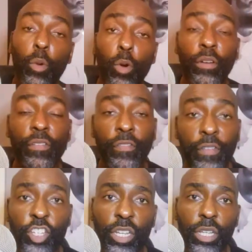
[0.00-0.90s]
more
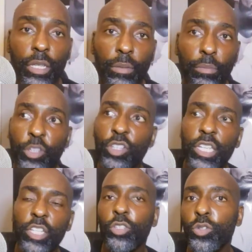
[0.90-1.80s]
efficient, but you
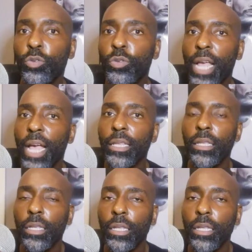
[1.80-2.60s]
need to do that.